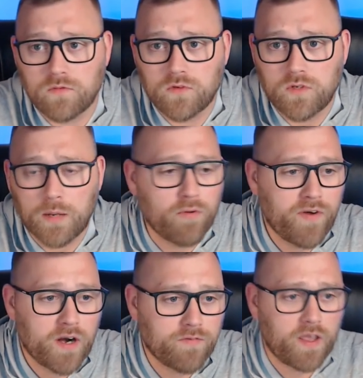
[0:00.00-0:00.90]
double
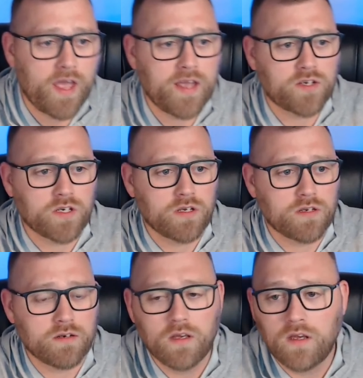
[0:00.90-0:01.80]

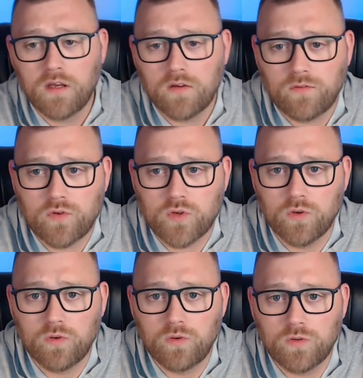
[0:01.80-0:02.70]
verification
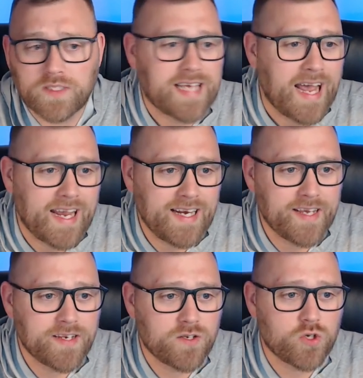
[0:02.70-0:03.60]
to sign
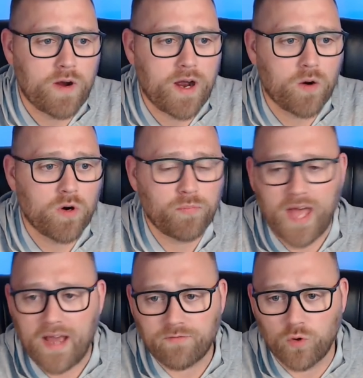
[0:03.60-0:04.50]
in to our
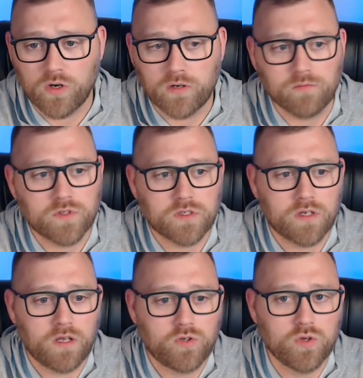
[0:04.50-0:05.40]
platforms?
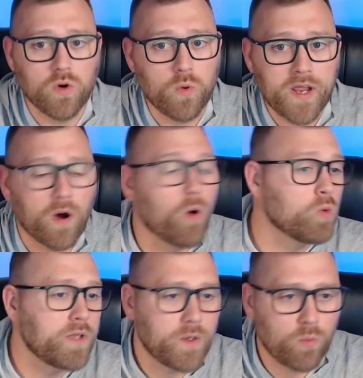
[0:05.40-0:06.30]
Do we
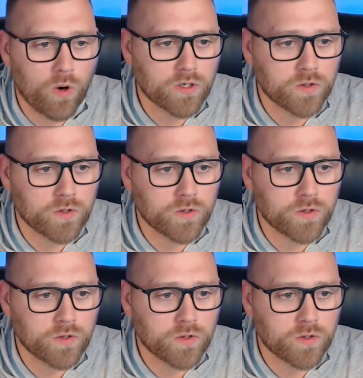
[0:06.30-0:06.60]
only work